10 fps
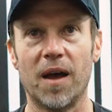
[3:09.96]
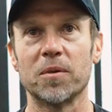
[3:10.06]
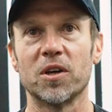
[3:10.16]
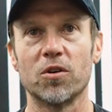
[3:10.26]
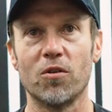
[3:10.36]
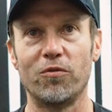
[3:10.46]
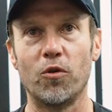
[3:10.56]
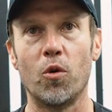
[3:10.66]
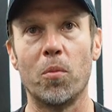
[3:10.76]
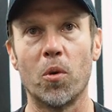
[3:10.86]
I'm gonna go
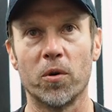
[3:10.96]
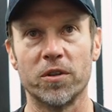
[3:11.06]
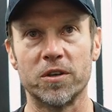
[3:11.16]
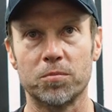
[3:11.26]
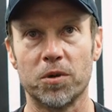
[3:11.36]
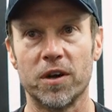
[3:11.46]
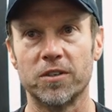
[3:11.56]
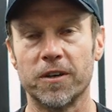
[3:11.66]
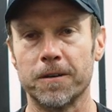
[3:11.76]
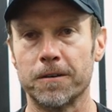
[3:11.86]
full bore on this
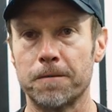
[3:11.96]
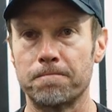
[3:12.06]
project.